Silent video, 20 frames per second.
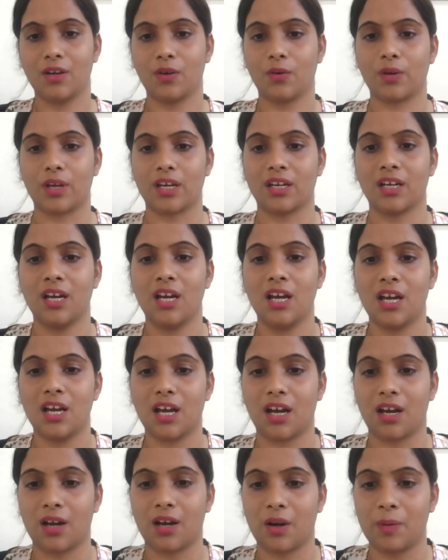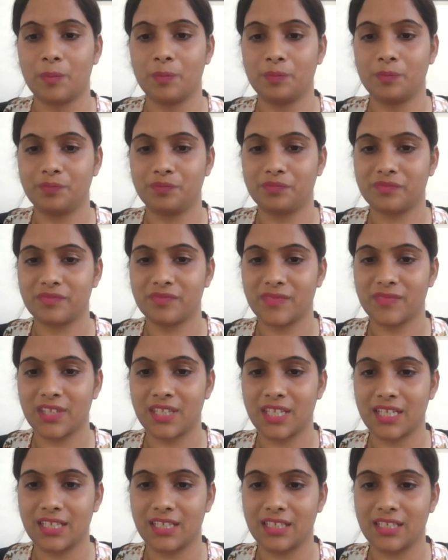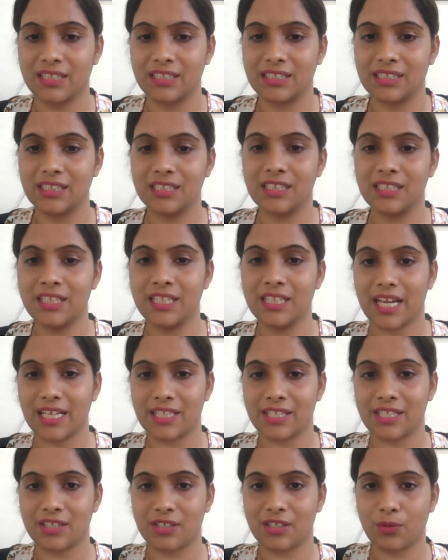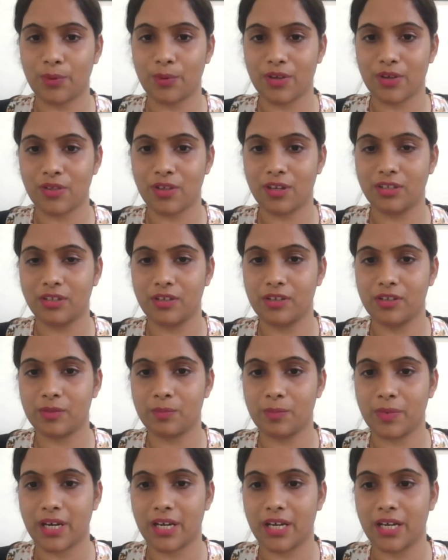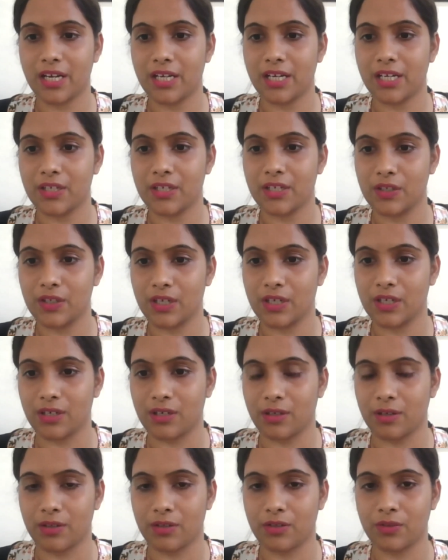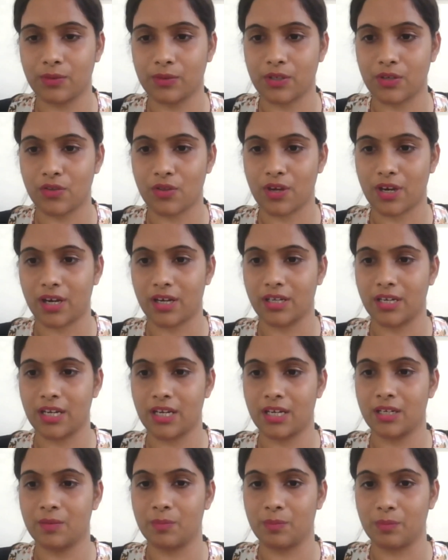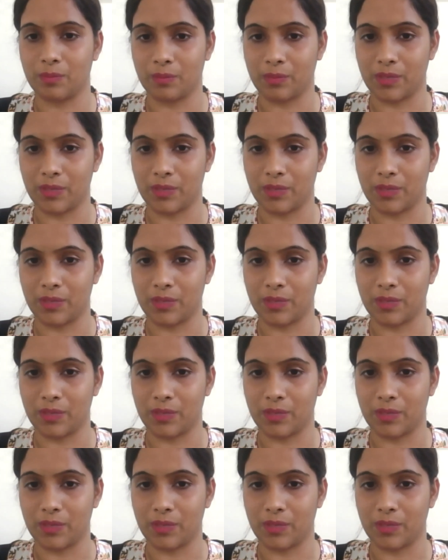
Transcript: Okay. The next question is by Sona Jharia.